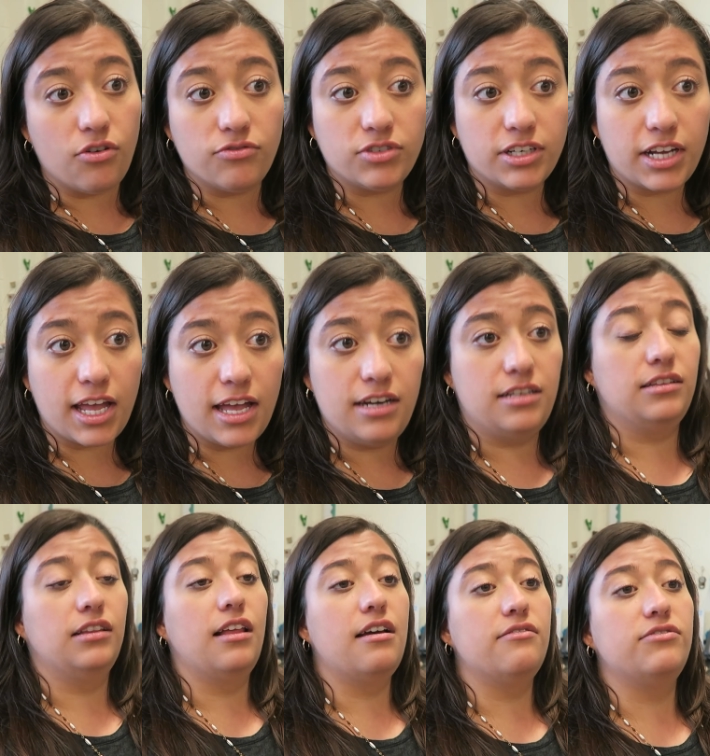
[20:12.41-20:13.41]
over again
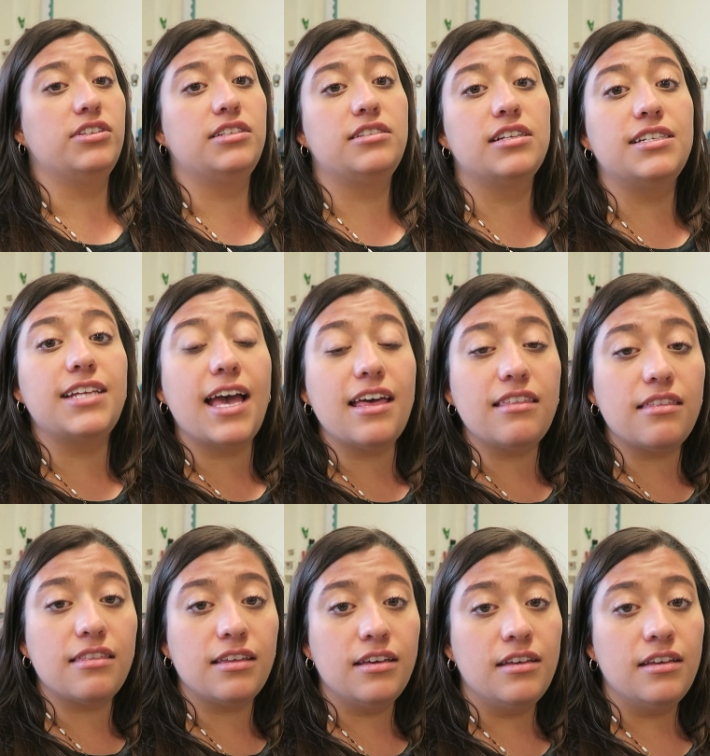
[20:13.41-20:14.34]
and loved to death.